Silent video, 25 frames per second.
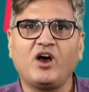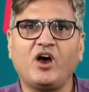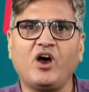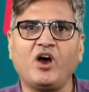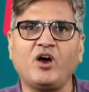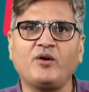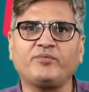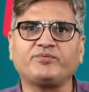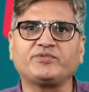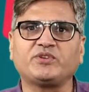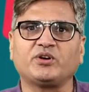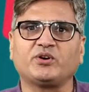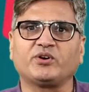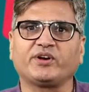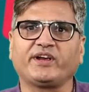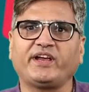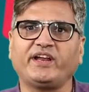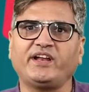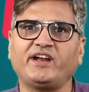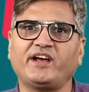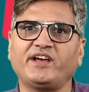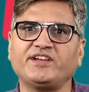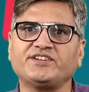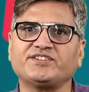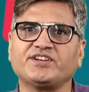of the
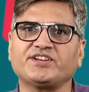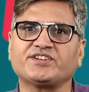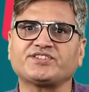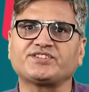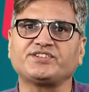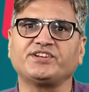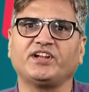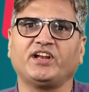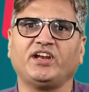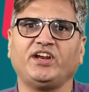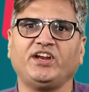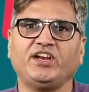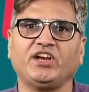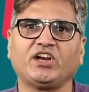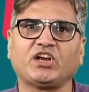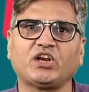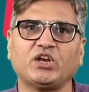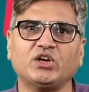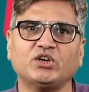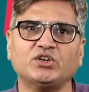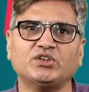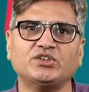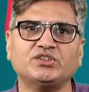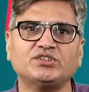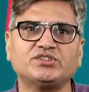organization
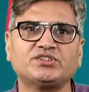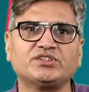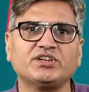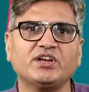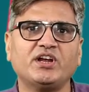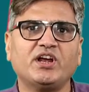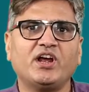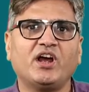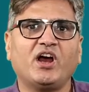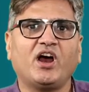includes